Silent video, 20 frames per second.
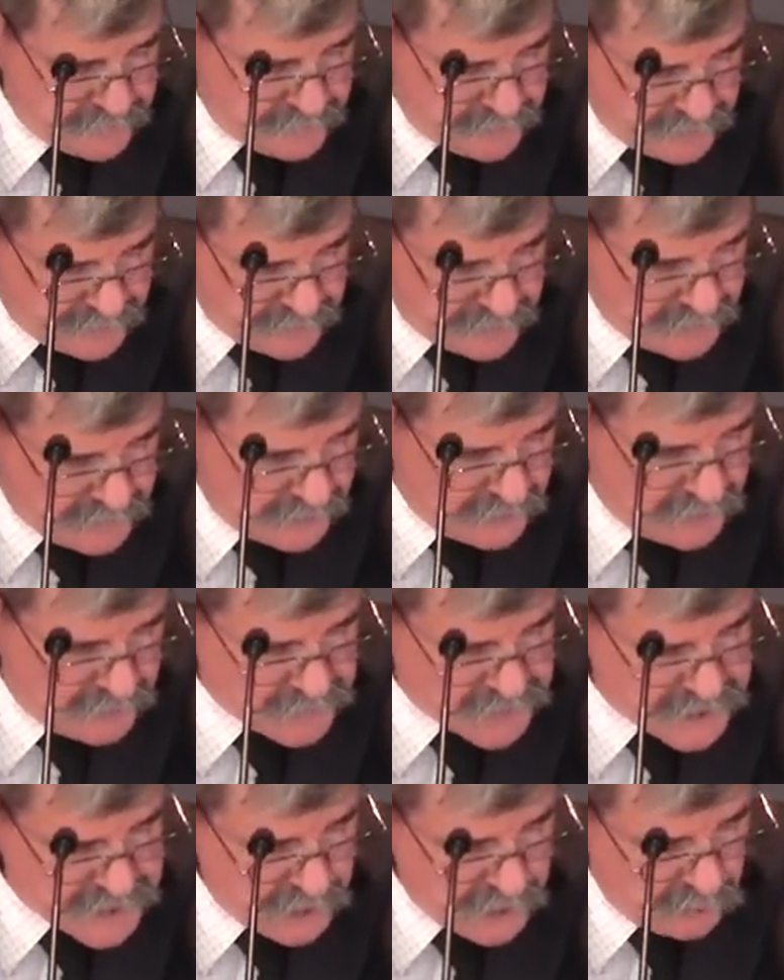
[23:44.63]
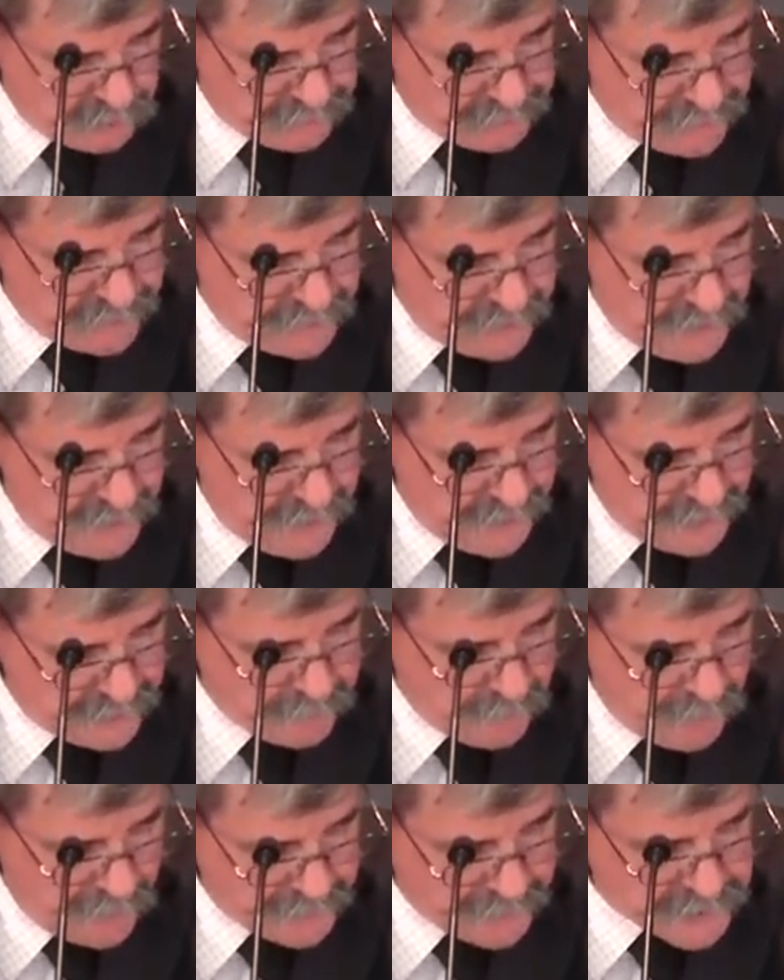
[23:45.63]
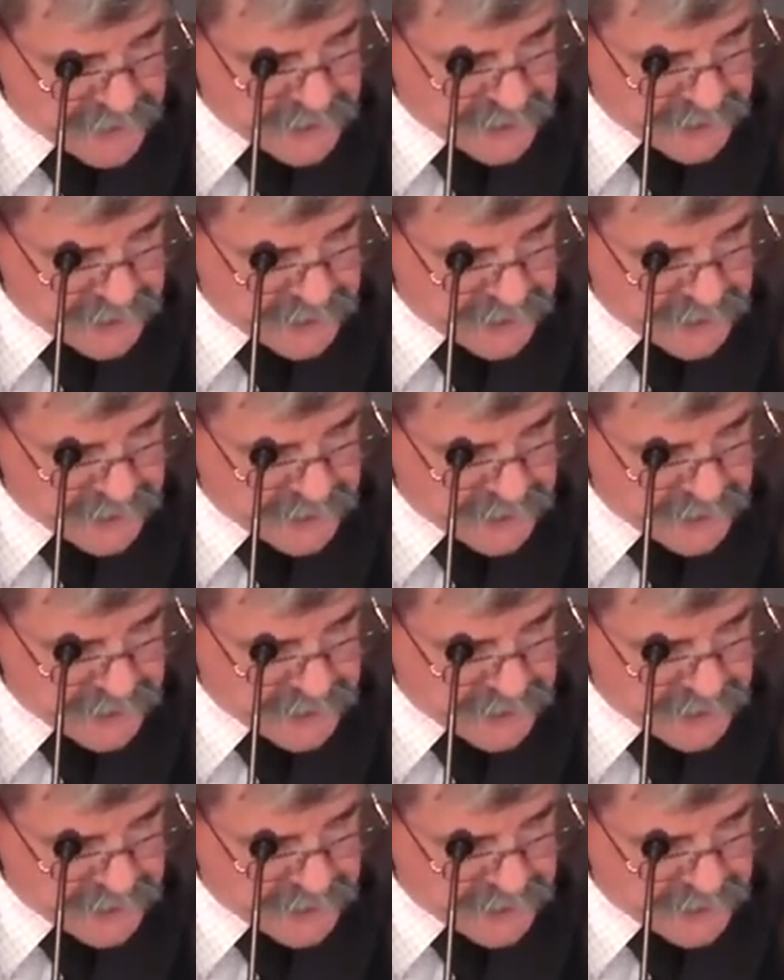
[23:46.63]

The king himself admonished